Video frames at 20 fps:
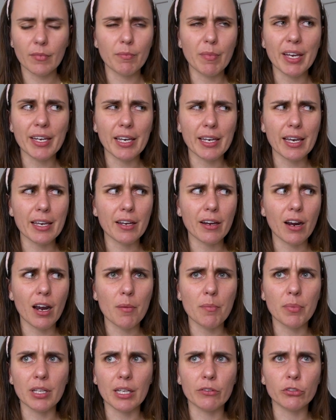Mega Gengar,
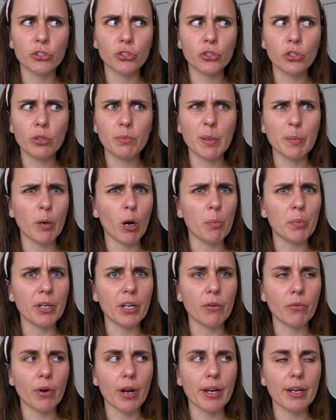I believe, should be popping
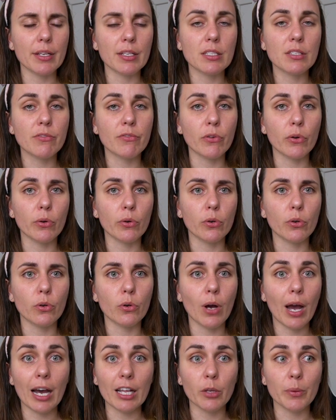in raids
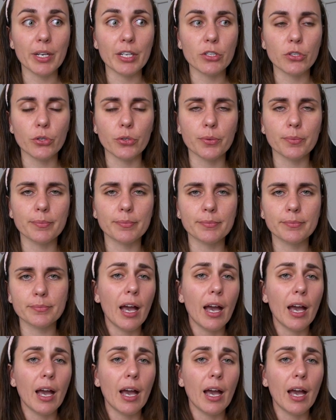for Halloween too.